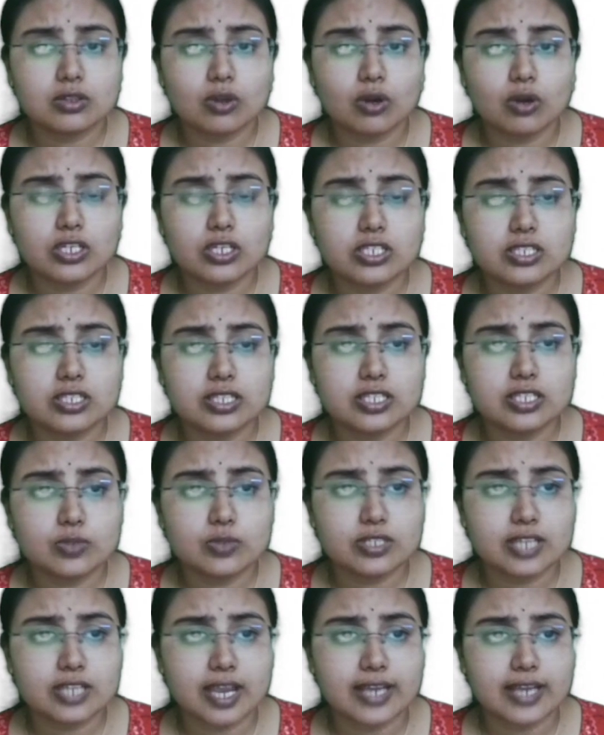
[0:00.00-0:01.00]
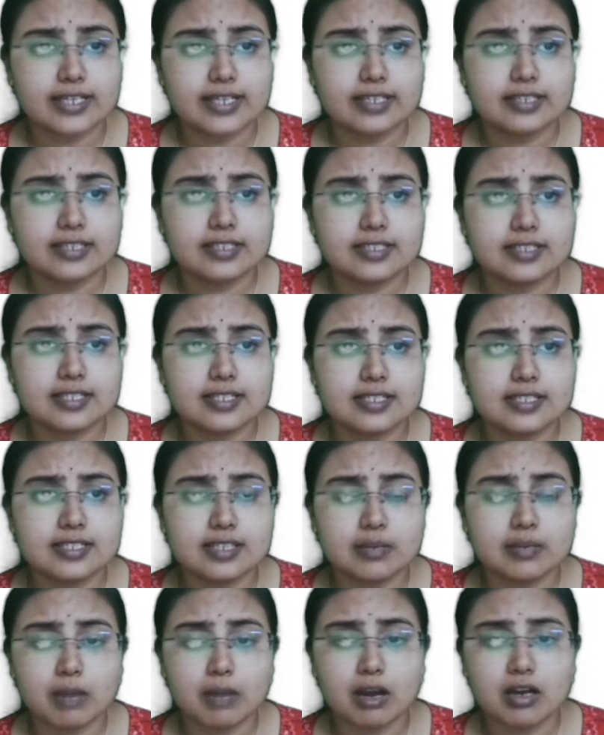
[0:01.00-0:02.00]
thought this was hydatid cyst
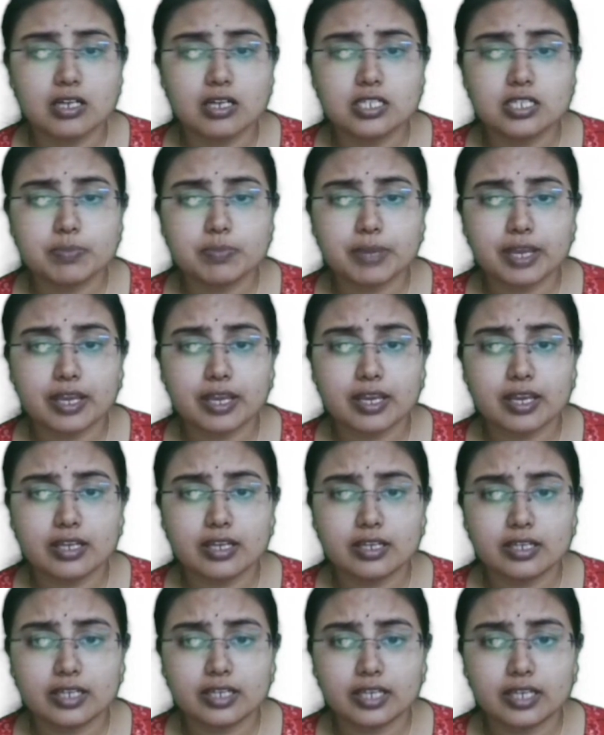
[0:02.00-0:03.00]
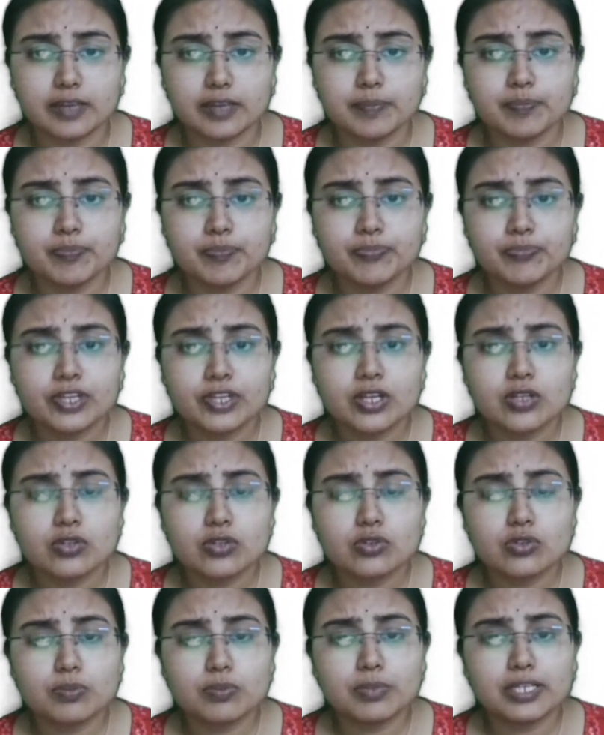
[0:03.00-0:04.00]
and marked PAIR and came.
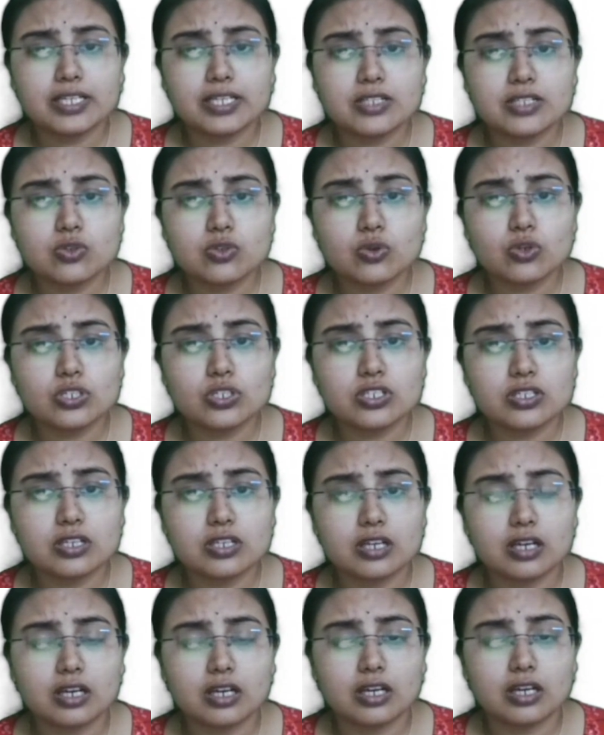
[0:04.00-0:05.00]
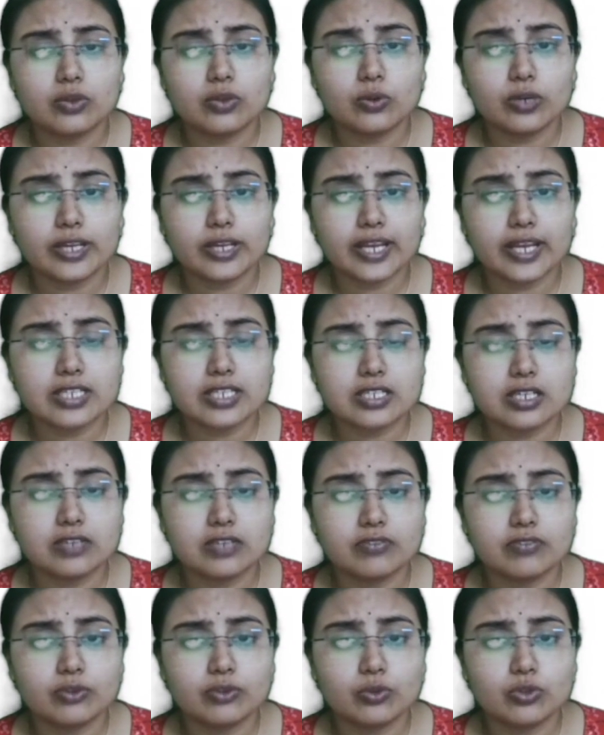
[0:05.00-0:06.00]
So please don't, get
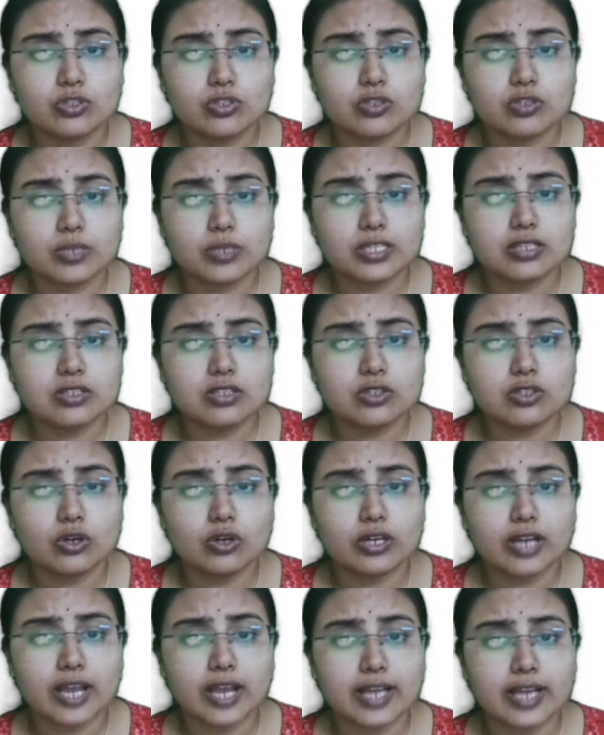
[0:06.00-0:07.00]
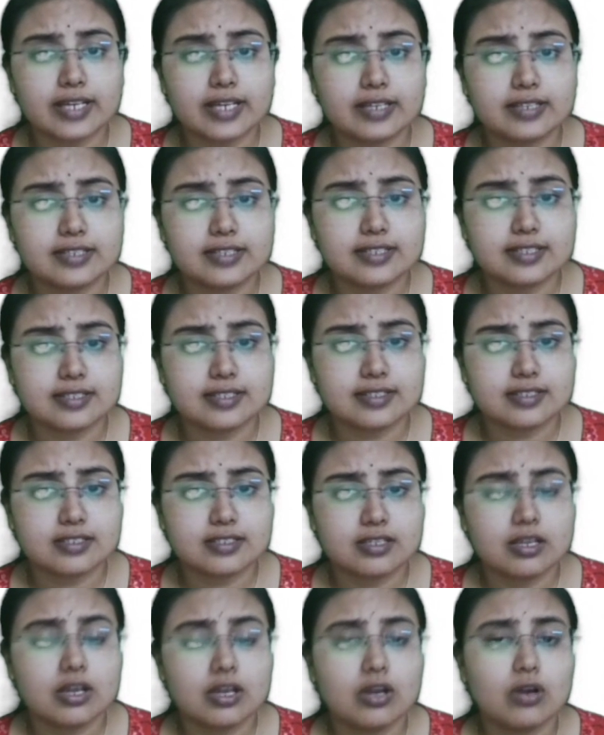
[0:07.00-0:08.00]
confused with your hydatid
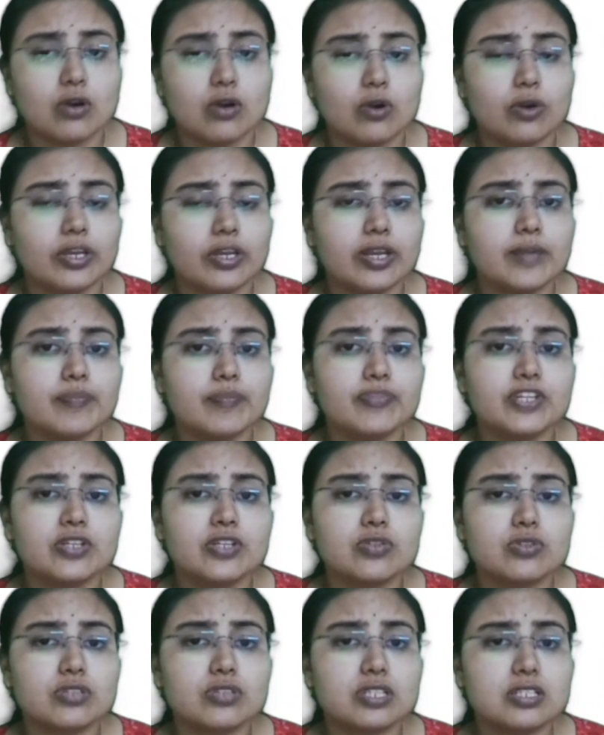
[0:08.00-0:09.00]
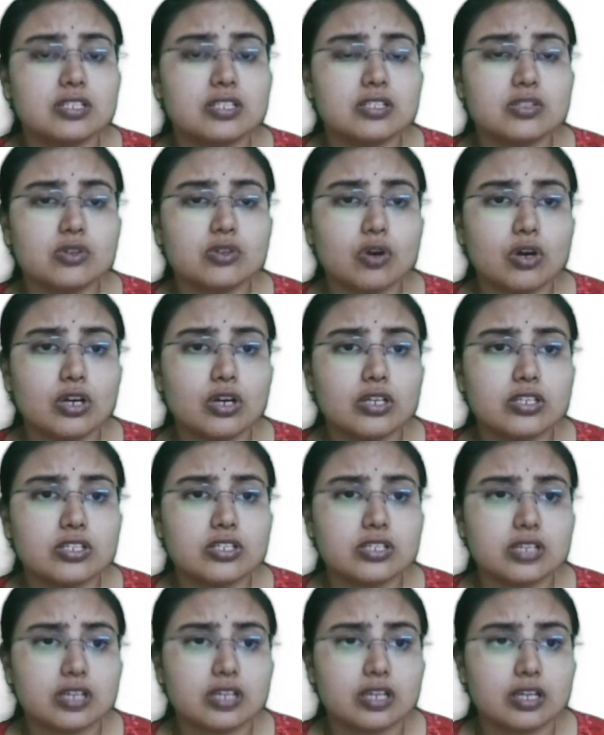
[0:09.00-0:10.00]
cyst. Okay. So this is not,
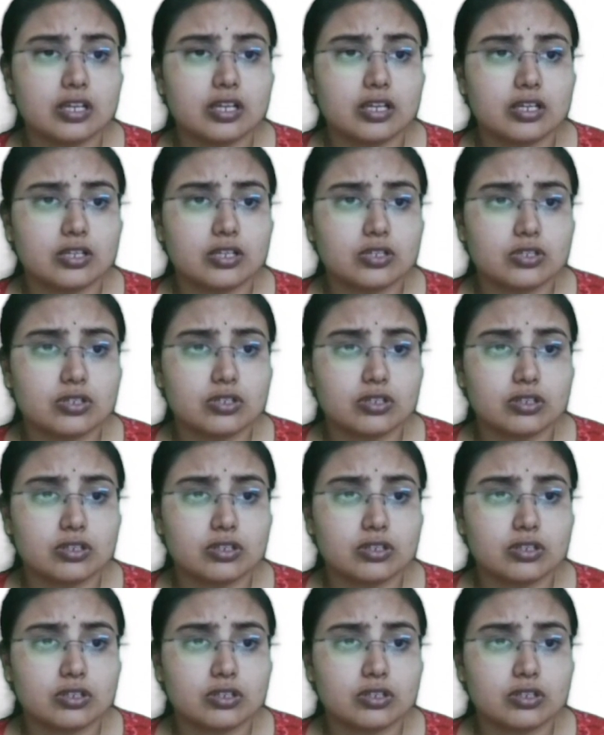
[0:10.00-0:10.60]
a